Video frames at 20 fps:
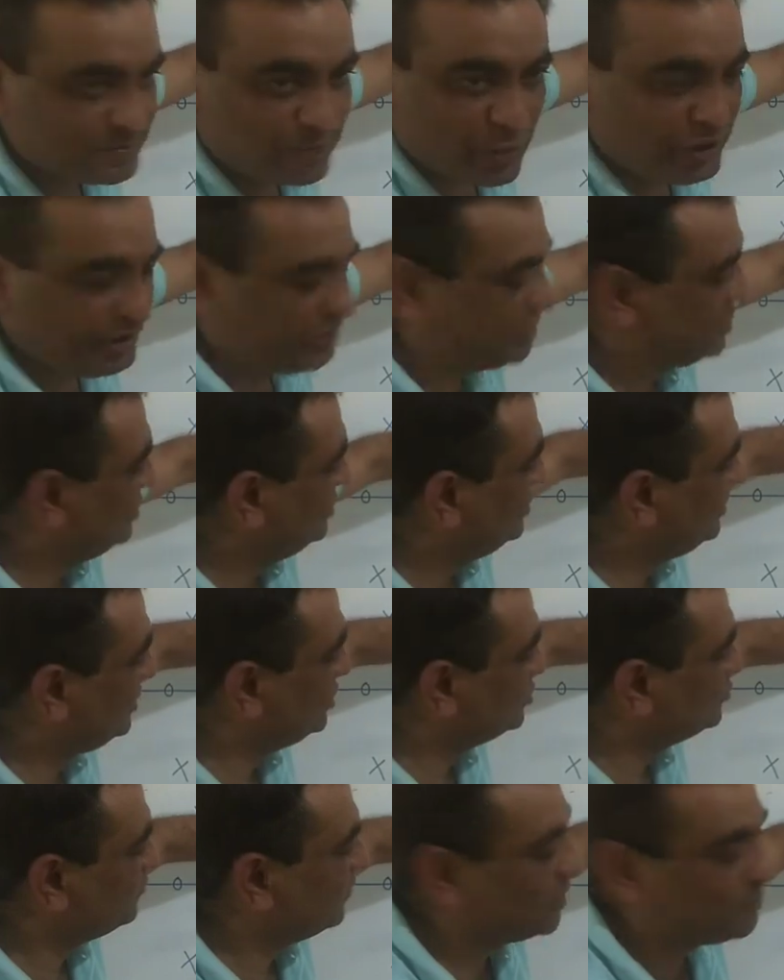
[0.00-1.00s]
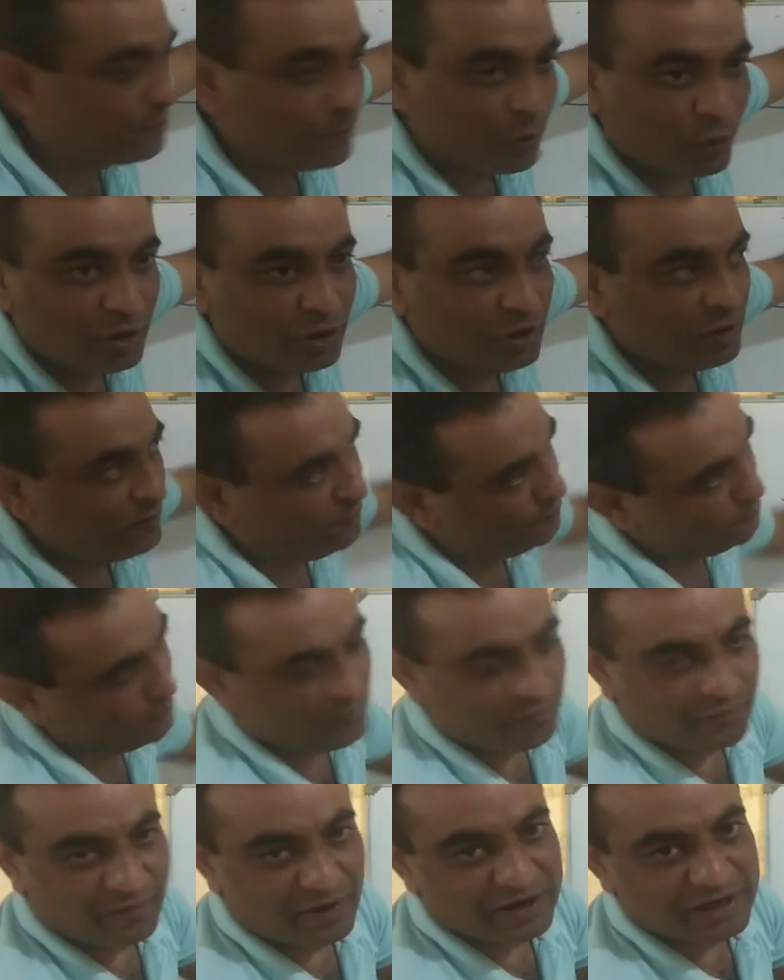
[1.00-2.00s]
point there is one pole,
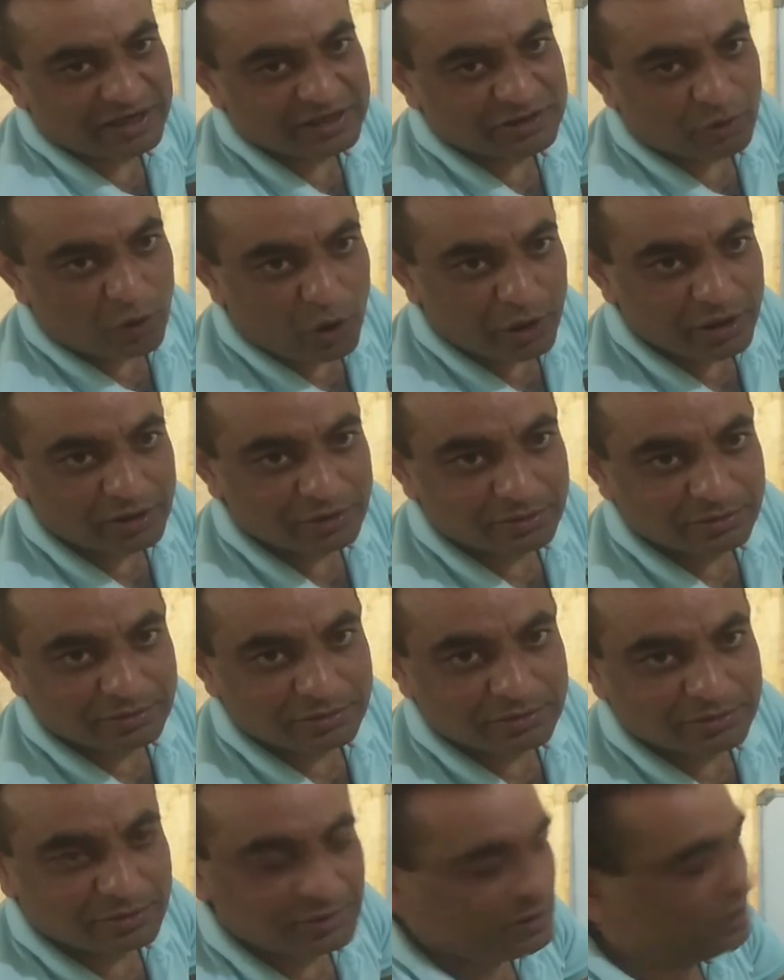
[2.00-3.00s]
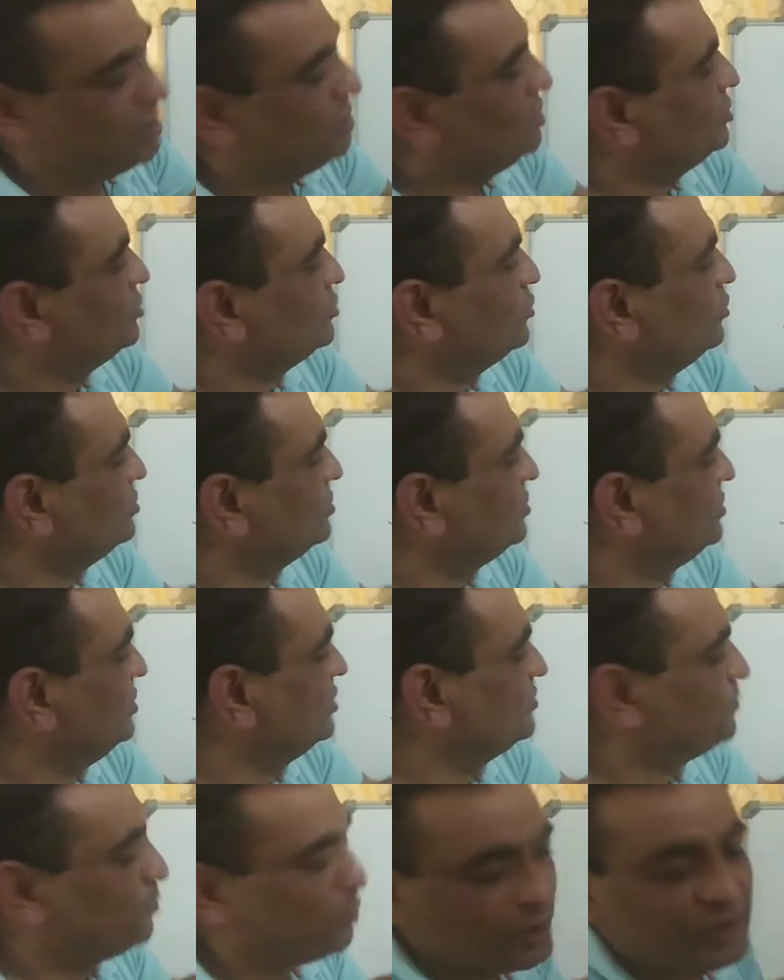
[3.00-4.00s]
one is odd, so
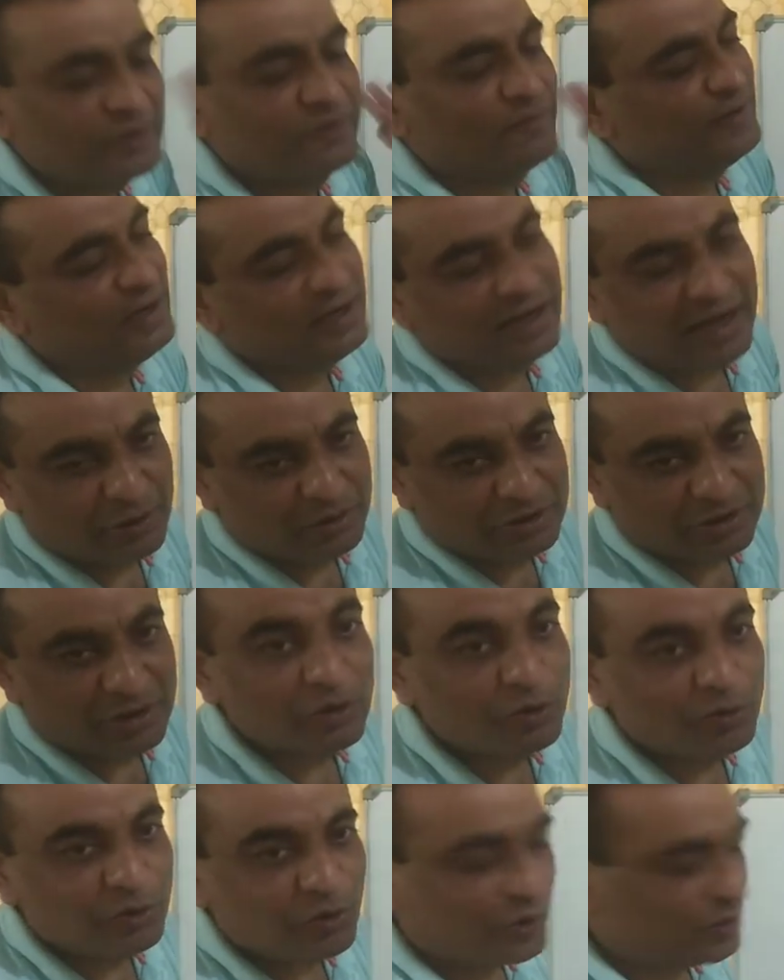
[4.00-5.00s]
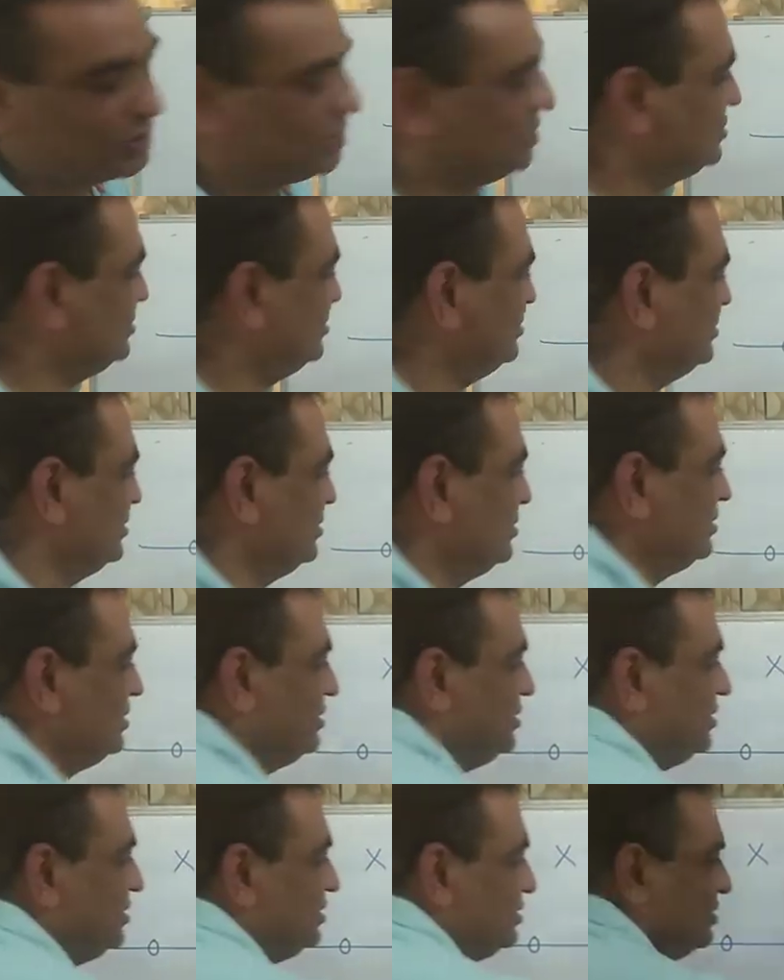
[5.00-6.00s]
this point will lie on the root locus.
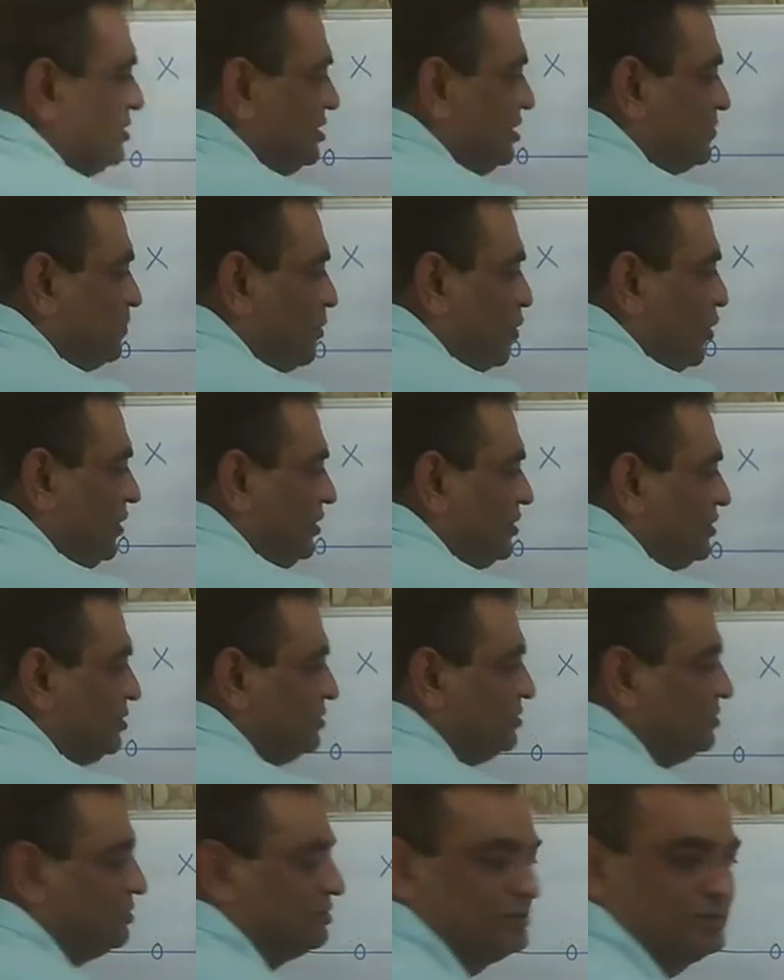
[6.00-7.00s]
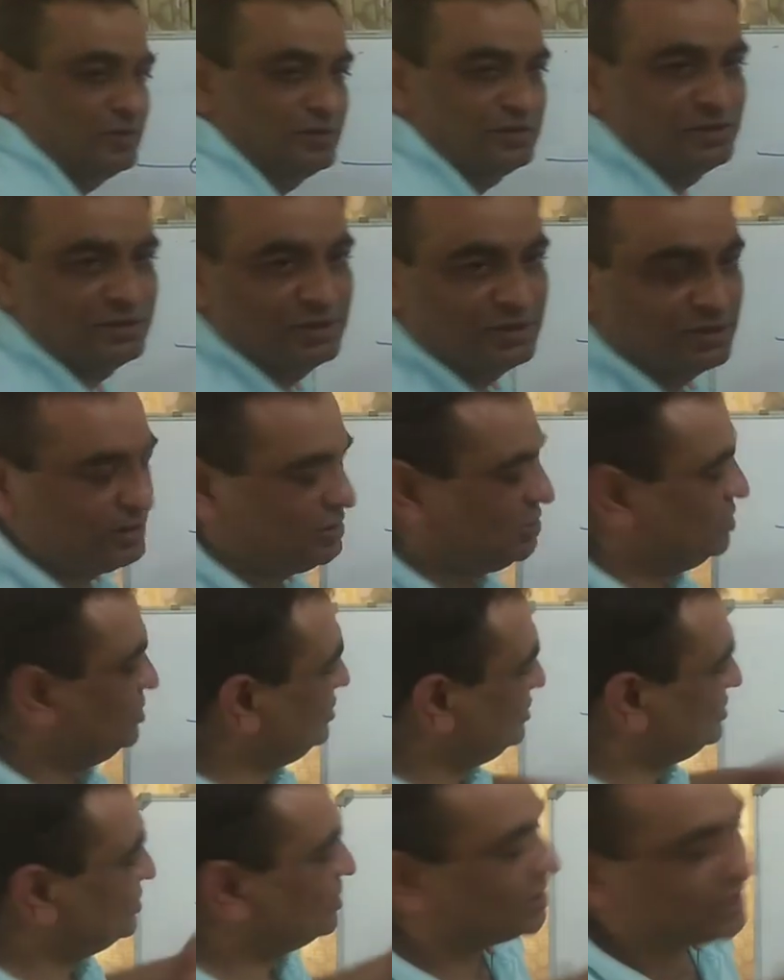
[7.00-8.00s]
This point,
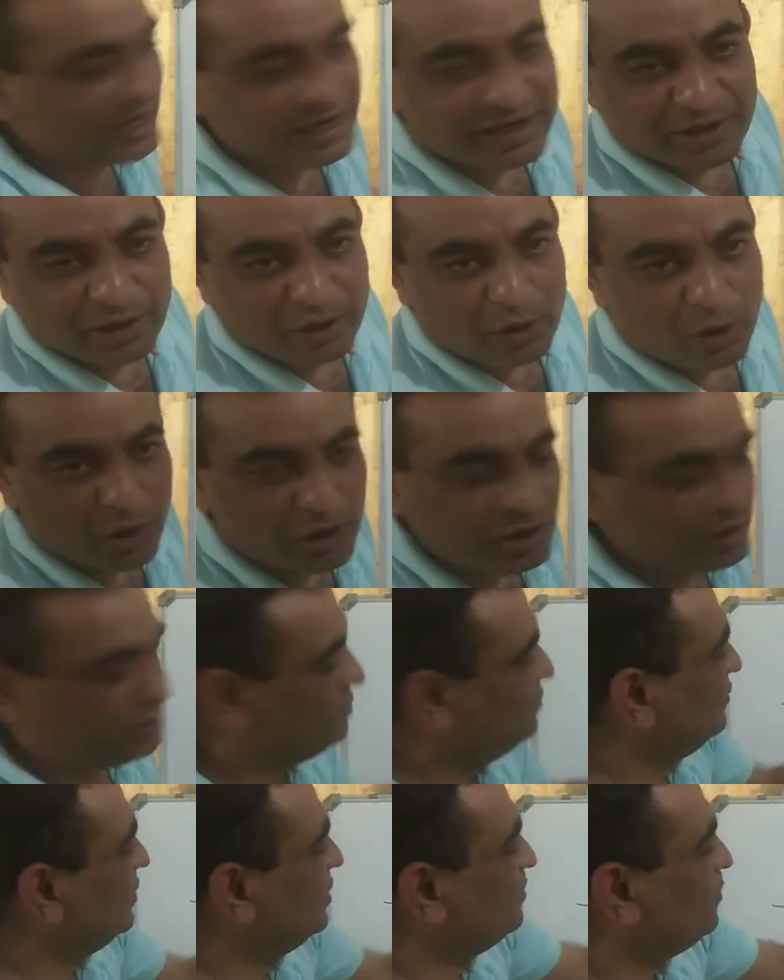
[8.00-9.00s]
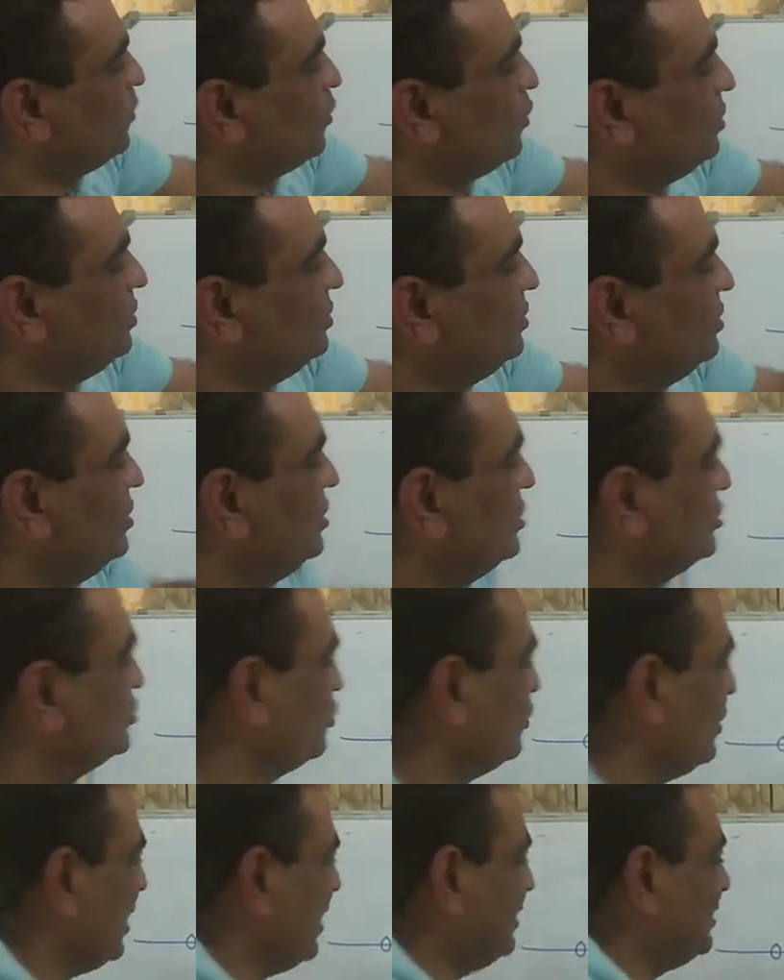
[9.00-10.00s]
this is again odd, one pole,
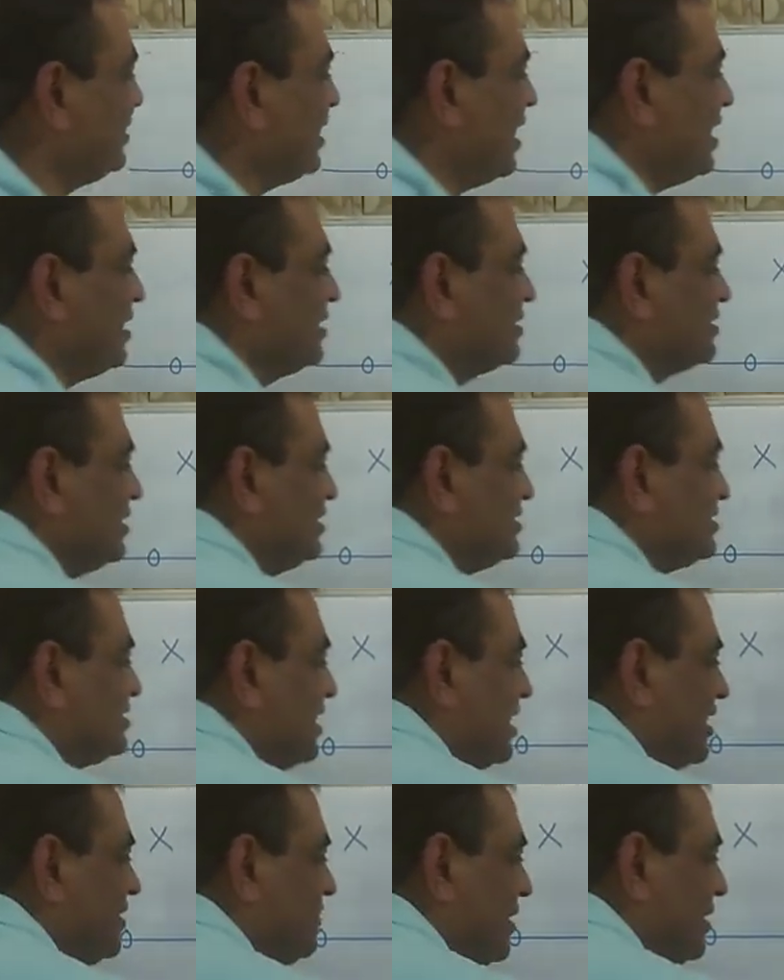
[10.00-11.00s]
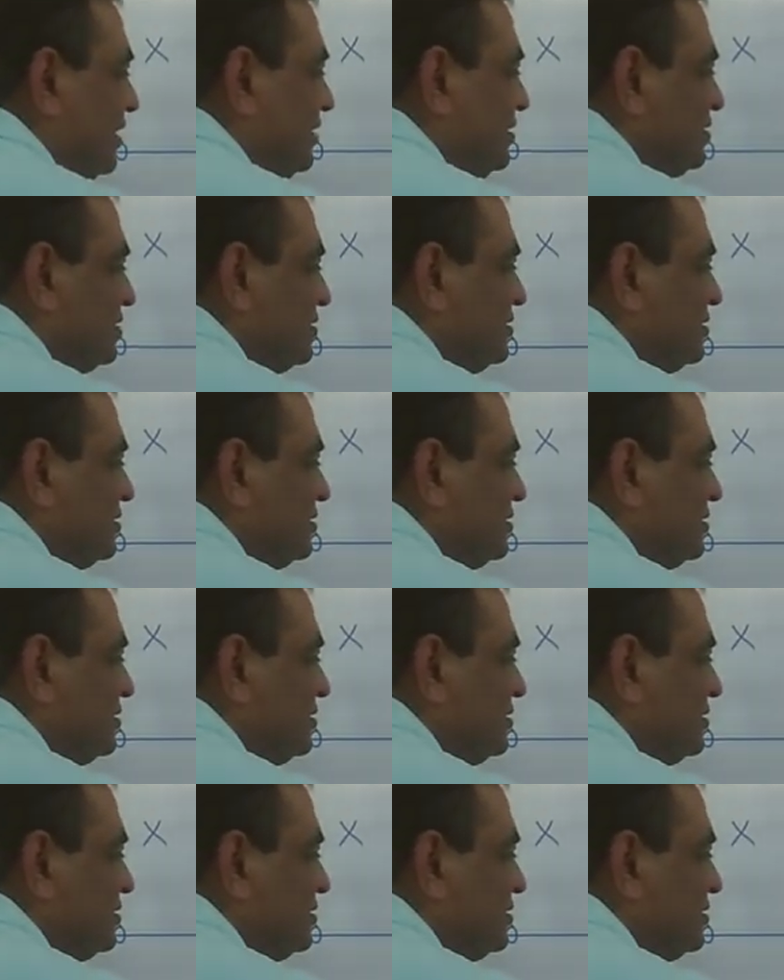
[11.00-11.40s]
so entire this segment